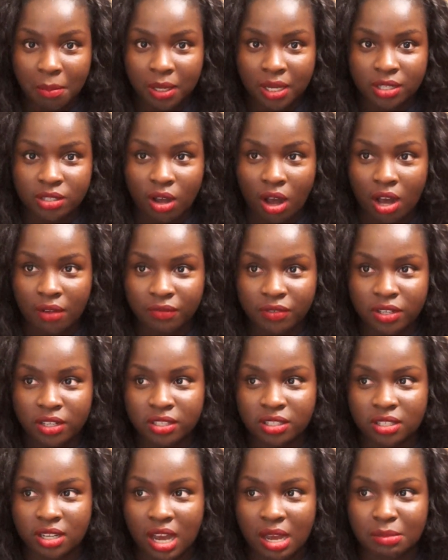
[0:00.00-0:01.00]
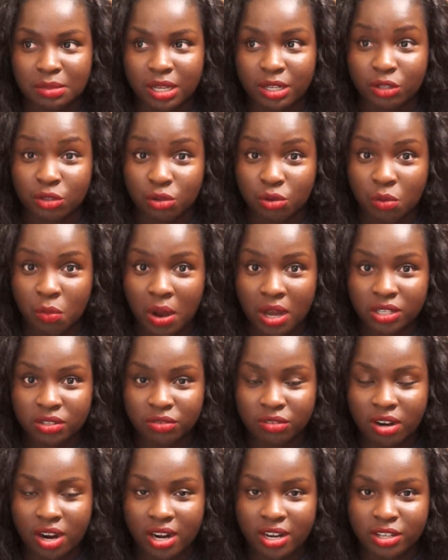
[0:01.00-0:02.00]
because oftentimes I do watch
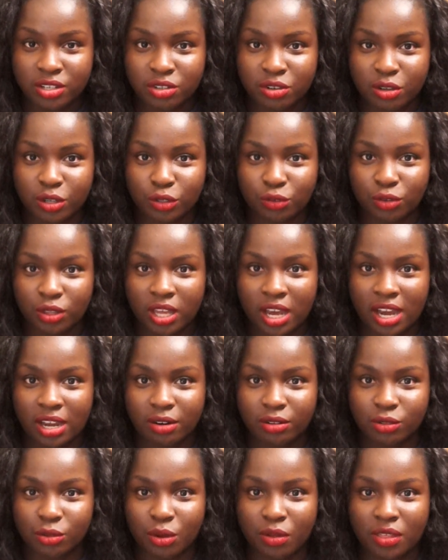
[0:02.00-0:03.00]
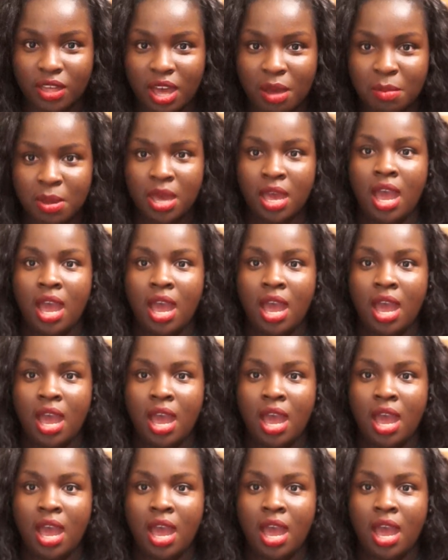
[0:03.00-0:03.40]
variety shows for the idols on them,